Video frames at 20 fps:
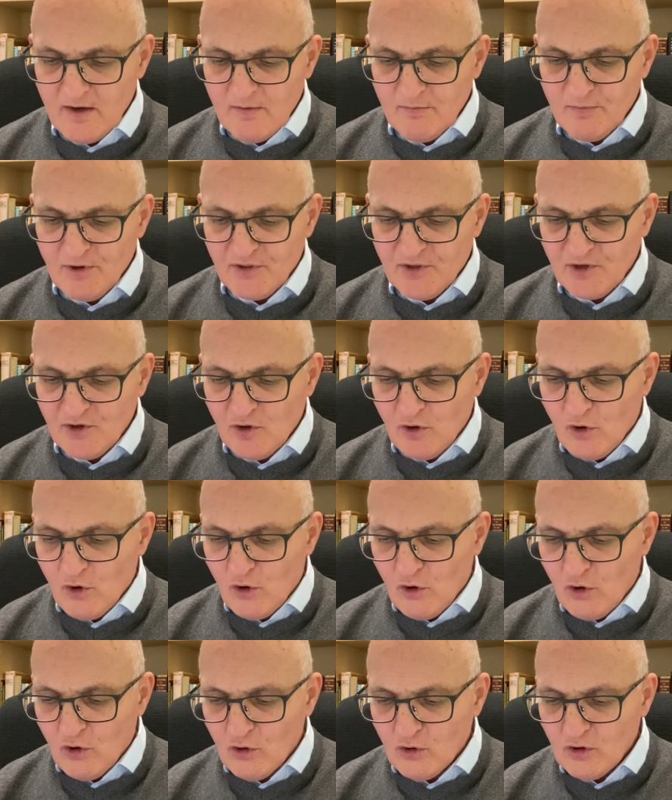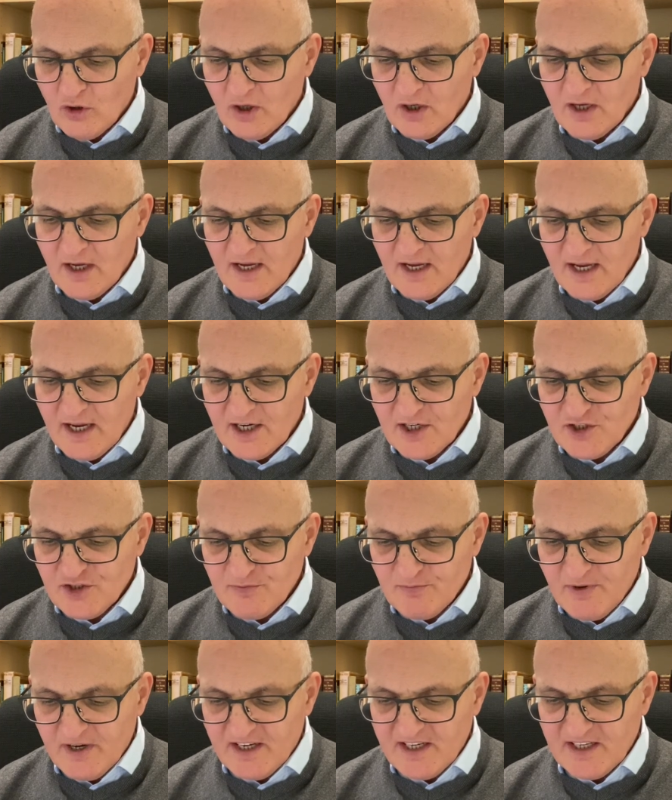but they're not all
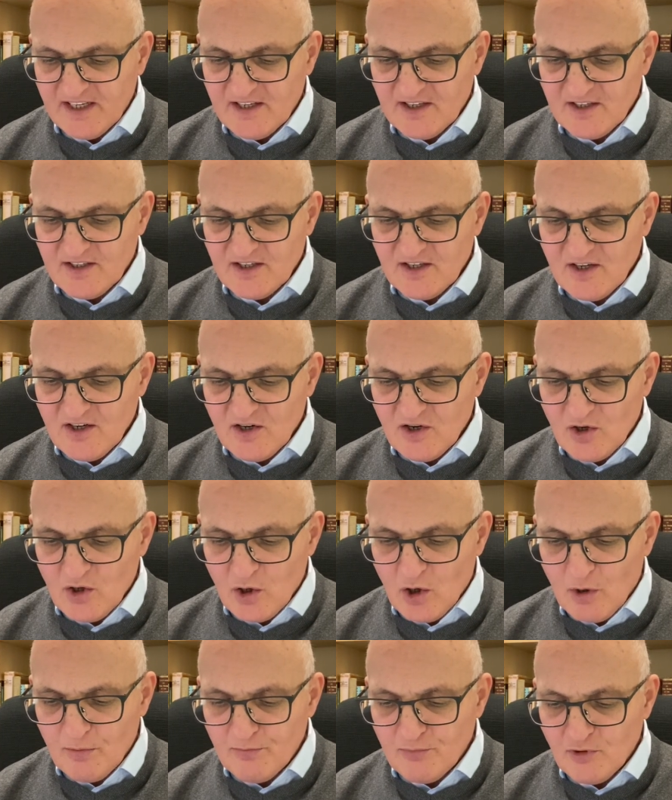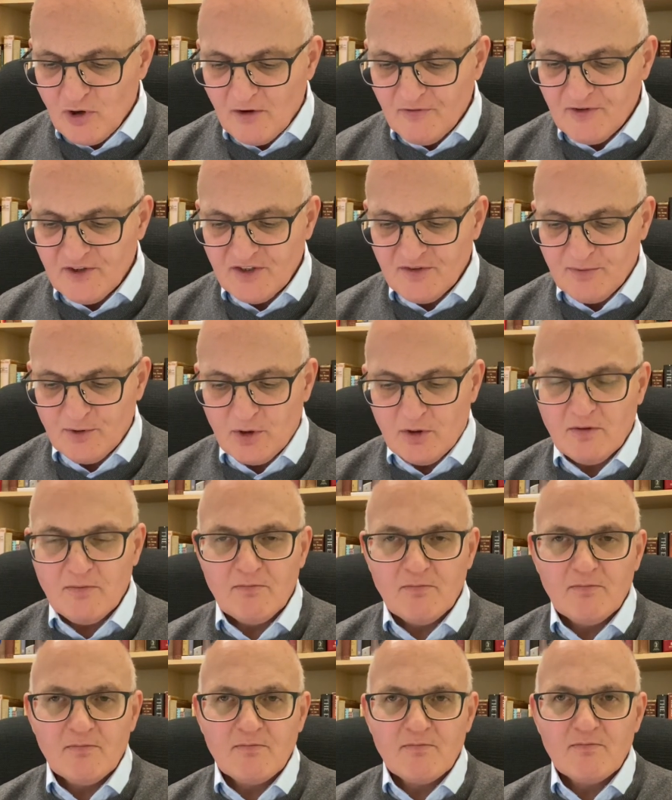expedient or profitable.
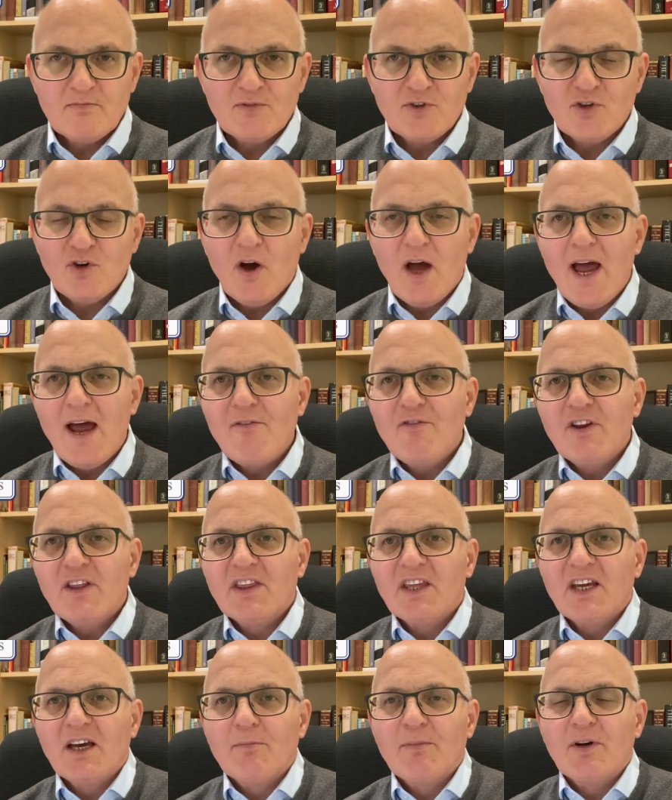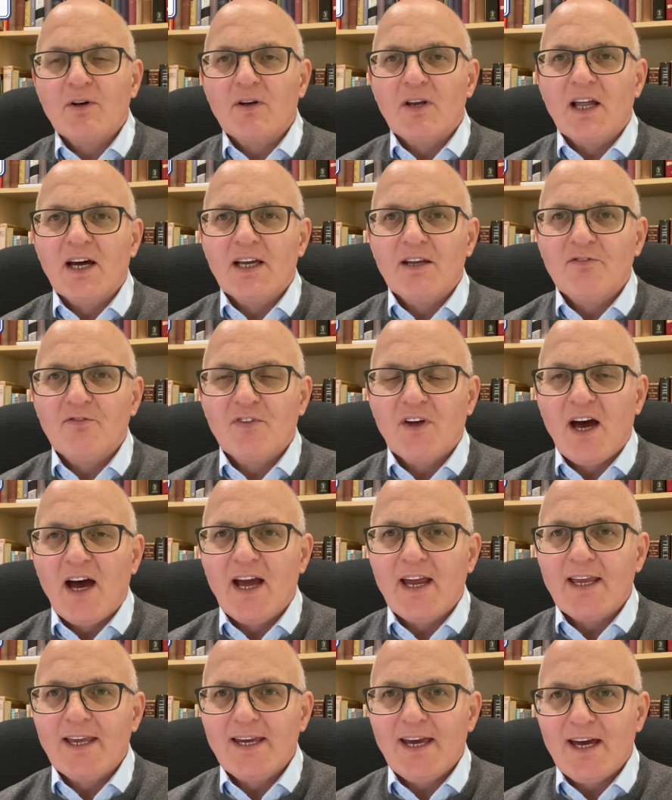So not everything about life that
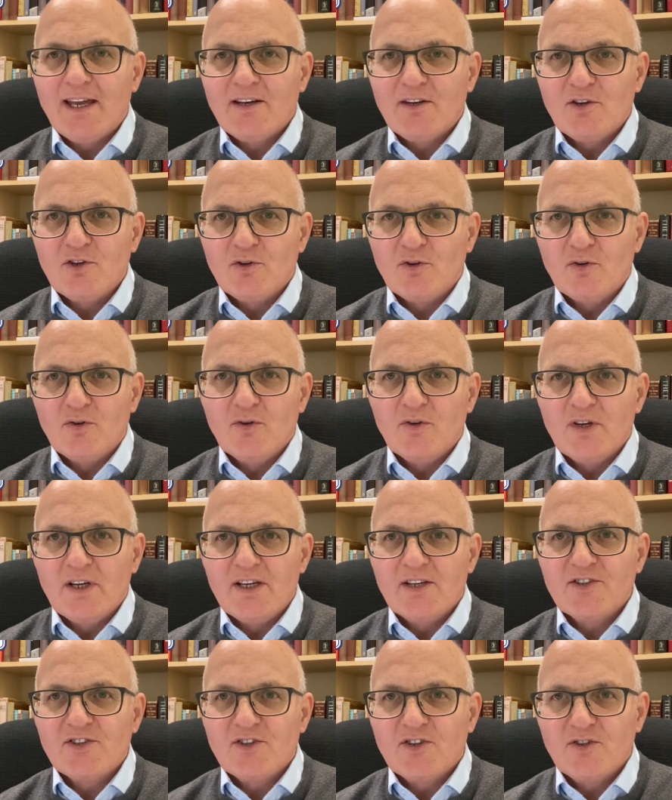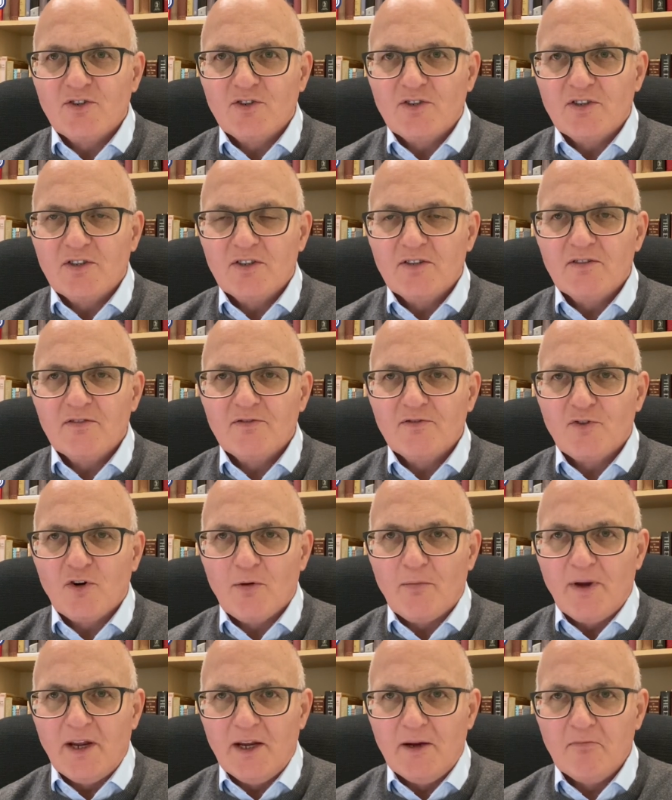I can do is good for
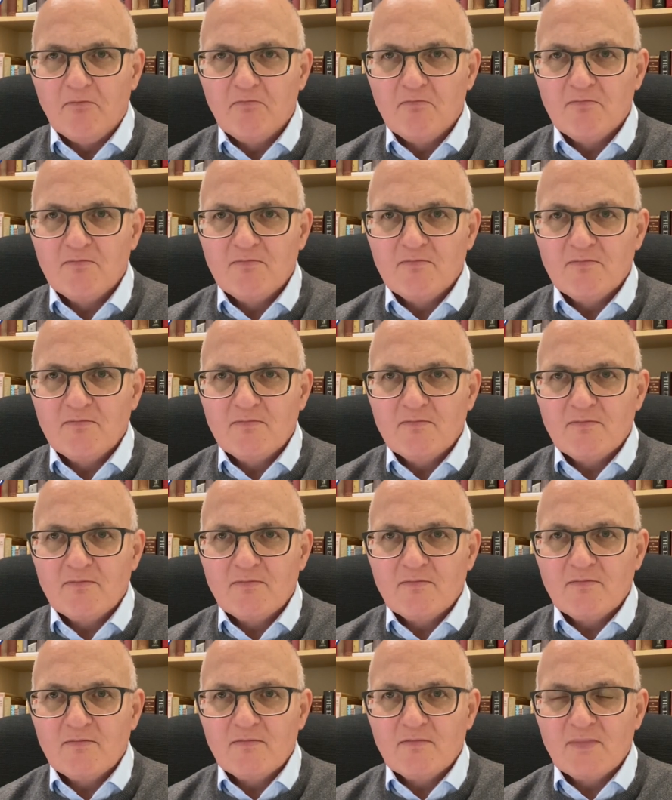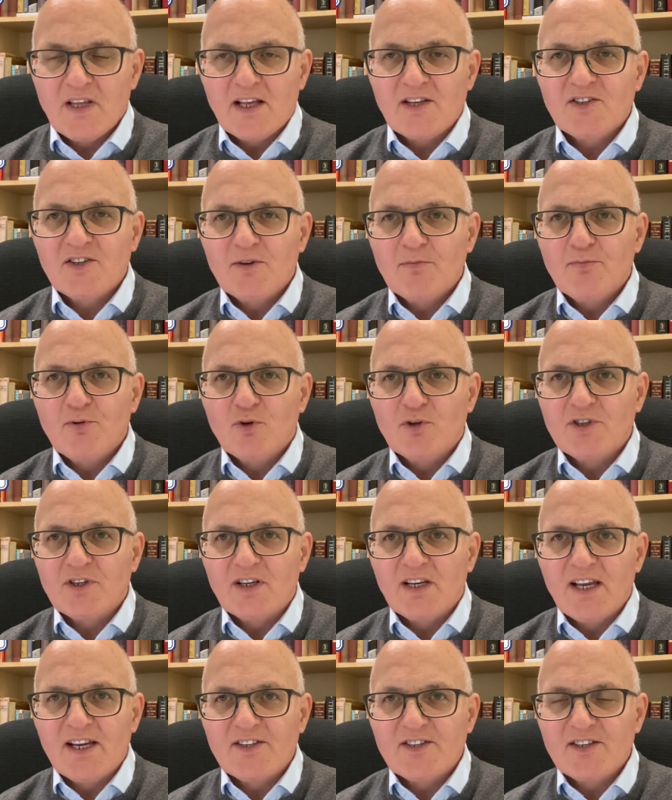me. That's an
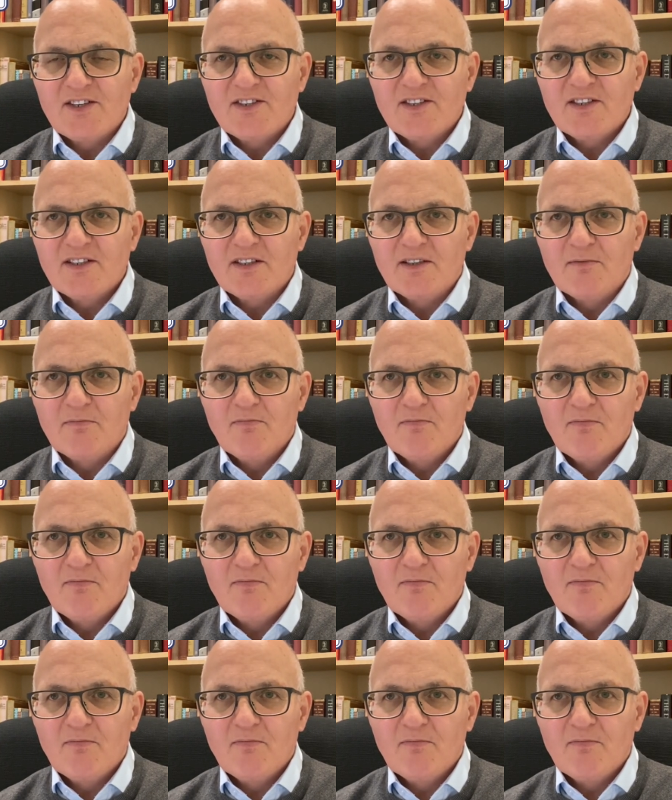important lesson, isn't it?